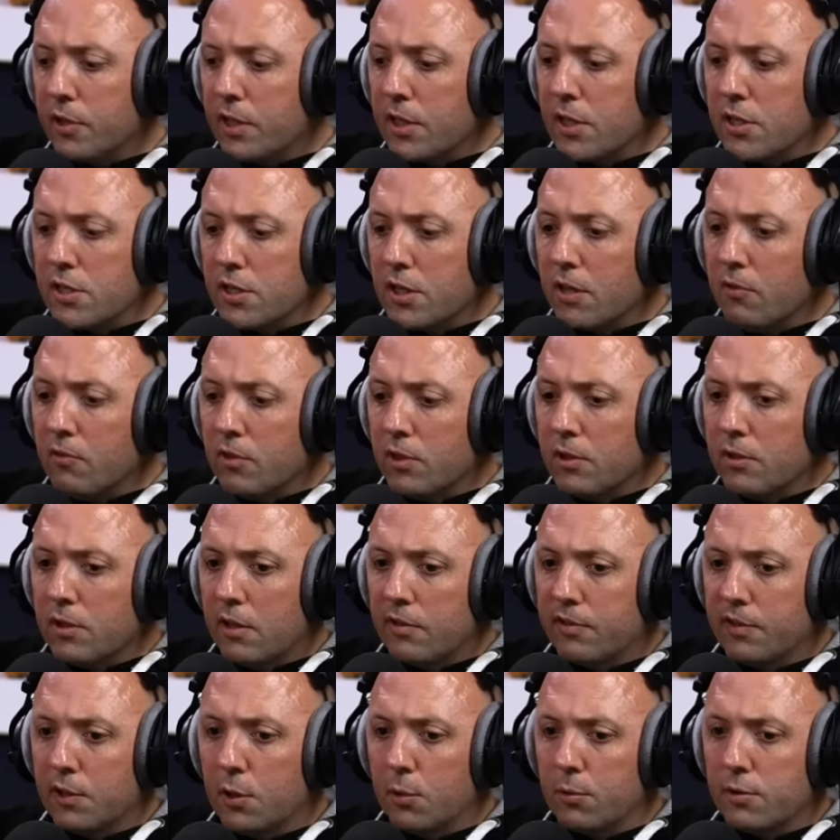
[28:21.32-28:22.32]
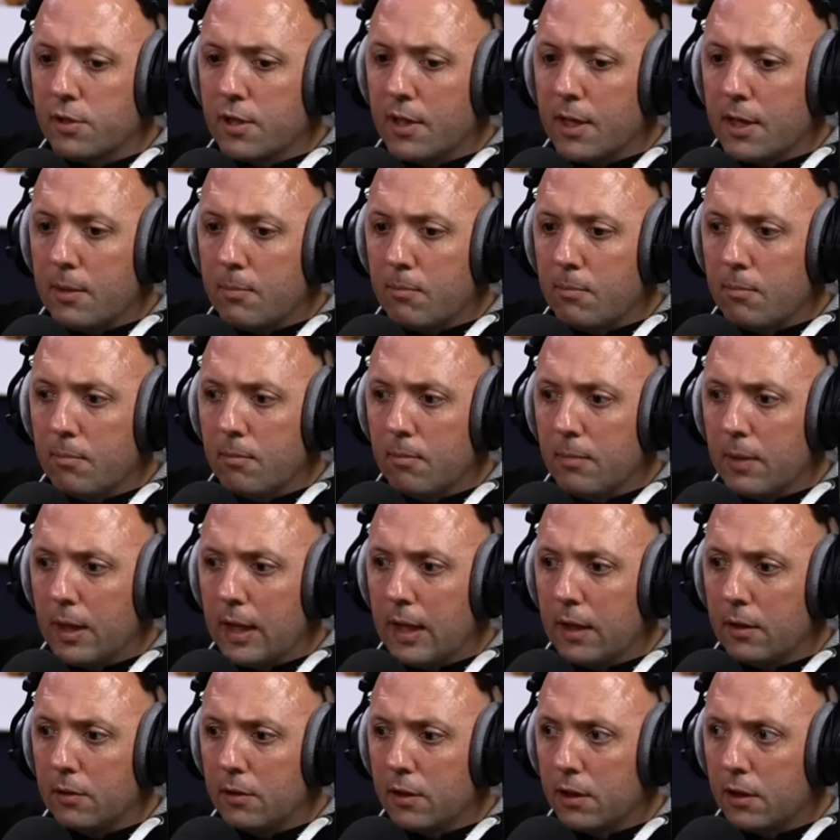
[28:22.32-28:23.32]
like he's having a difficult time,
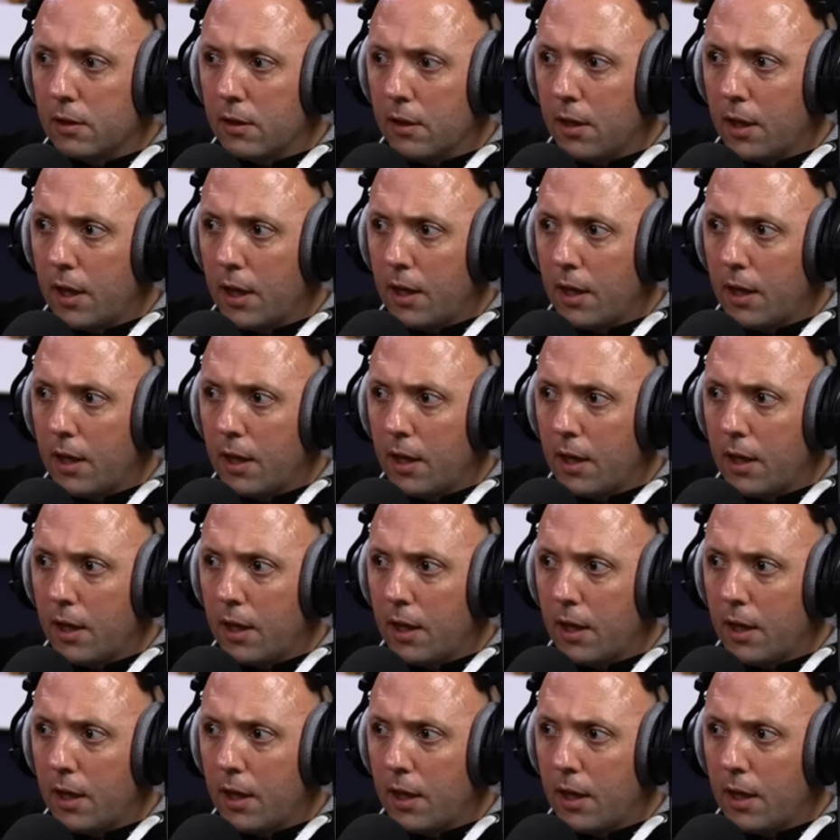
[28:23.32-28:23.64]
Ayling,